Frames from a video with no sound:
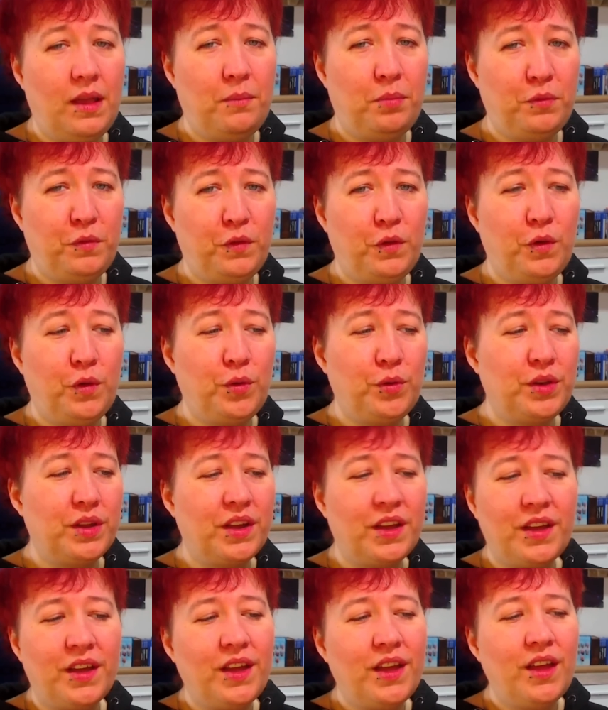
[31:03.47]
episode.
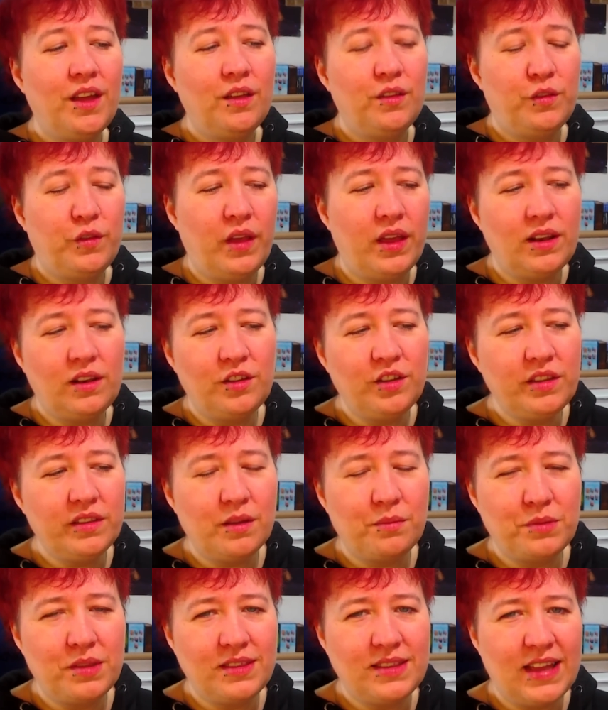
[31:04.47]
So I looked
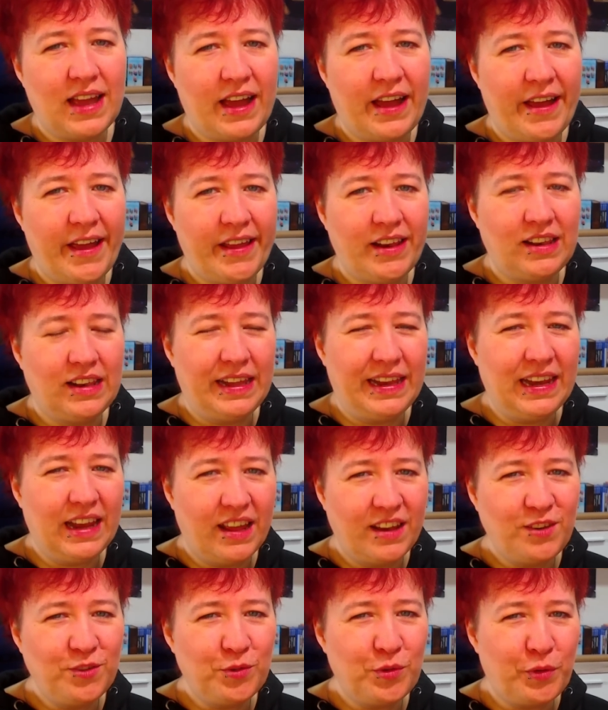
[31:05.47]
up the title and
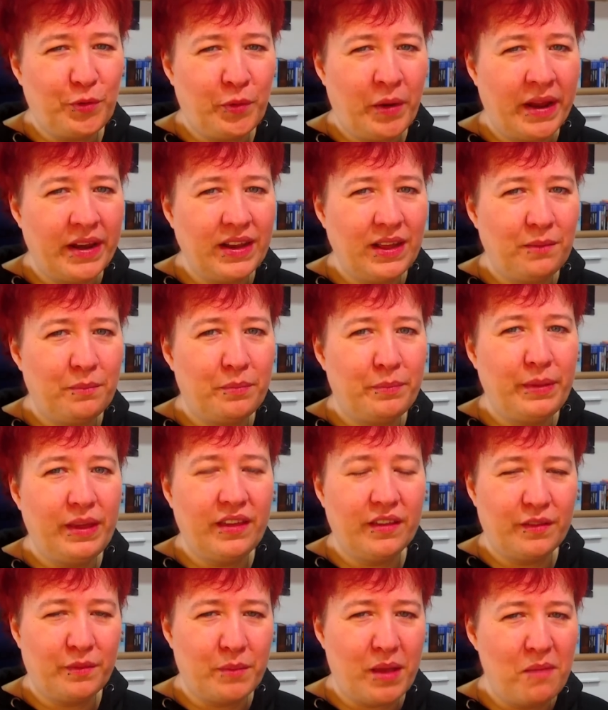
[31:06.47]
I knew already
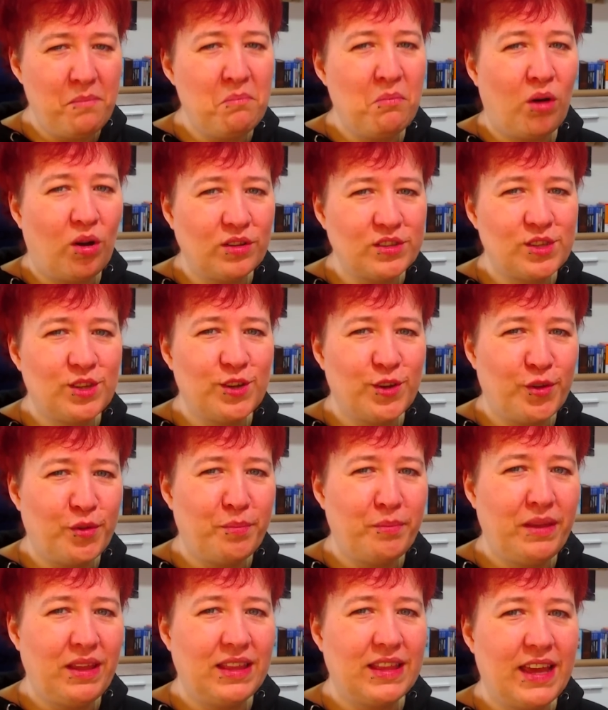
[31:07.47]
because my mod told
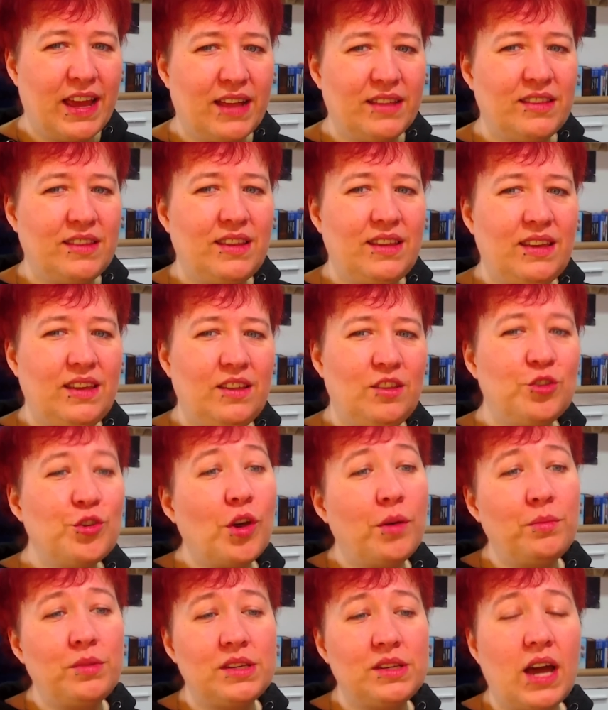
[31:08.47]
me that the
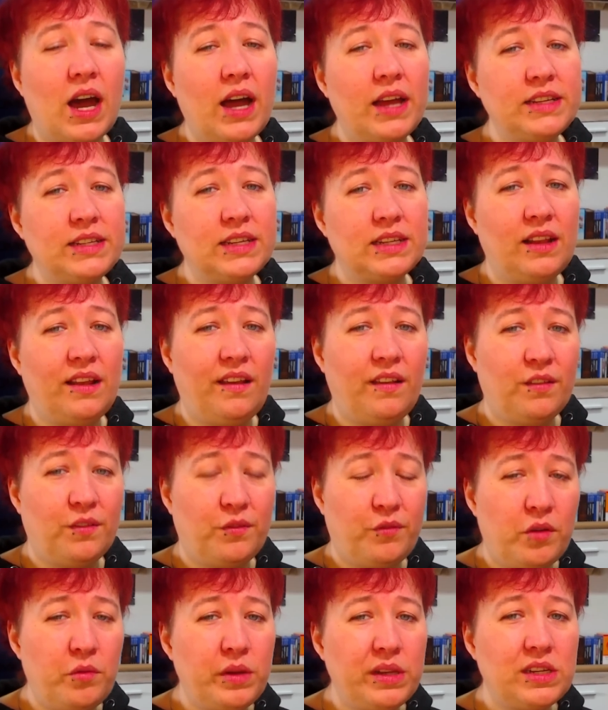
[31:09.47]
German title is
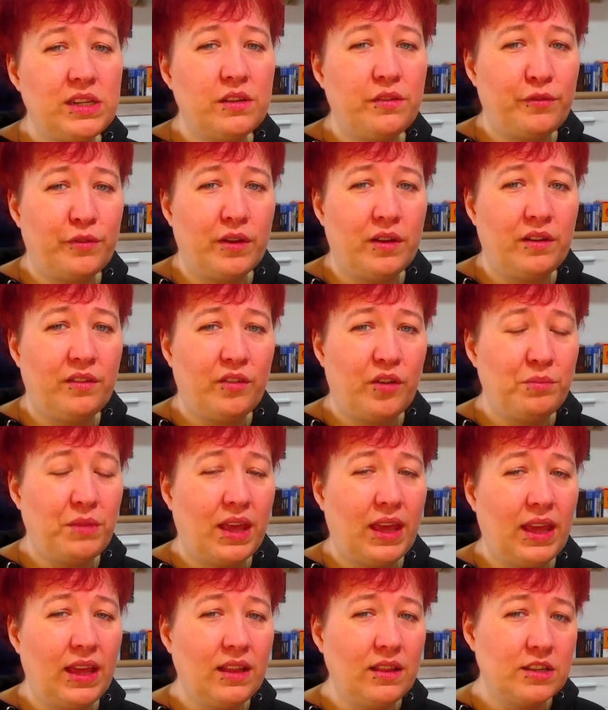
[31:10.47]
very different from the
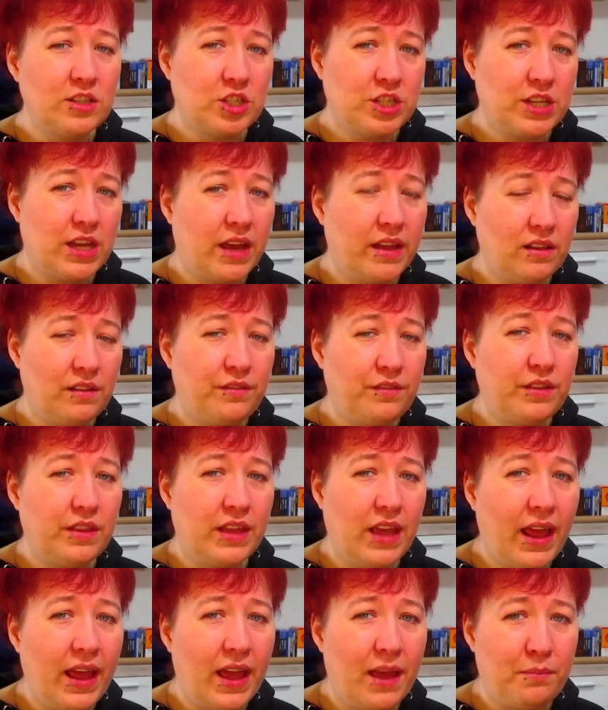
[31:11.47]
English title for
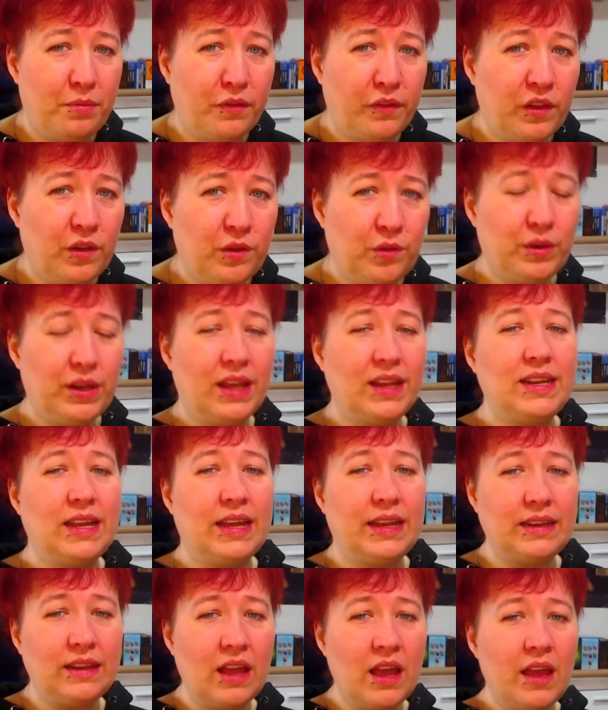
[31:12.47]
that episode and
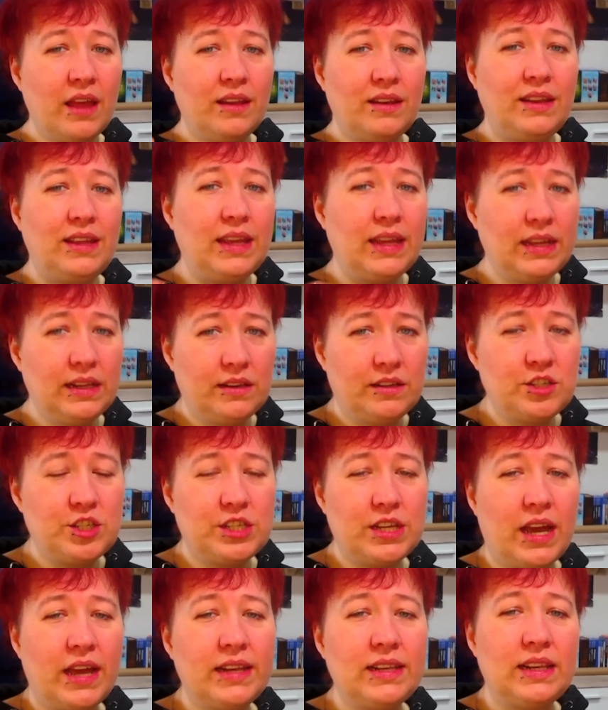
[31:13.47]
that the English
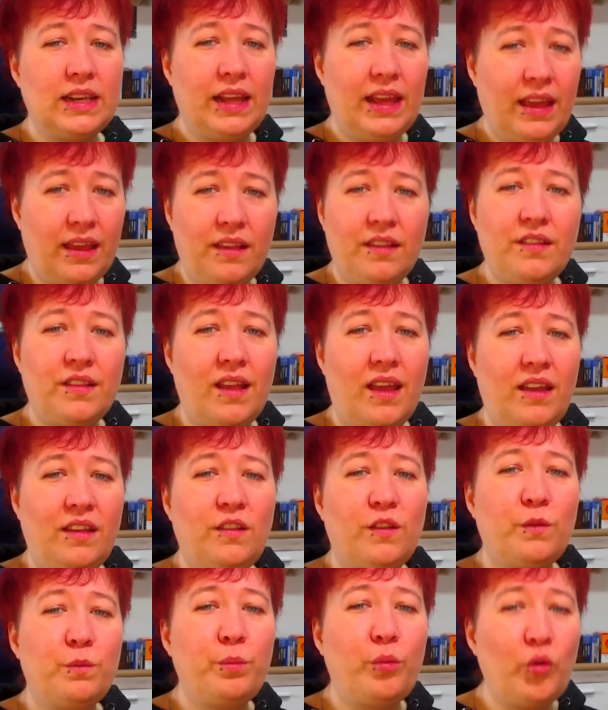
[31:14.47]
title is a
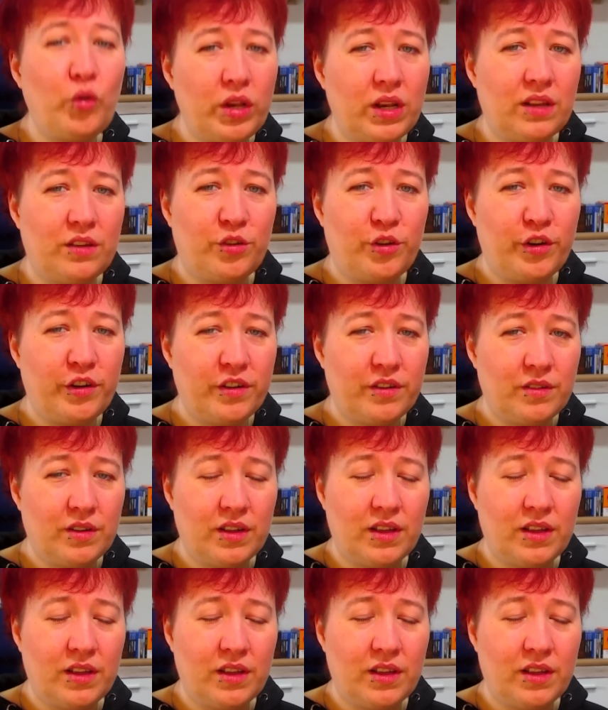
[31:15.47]
spoiler,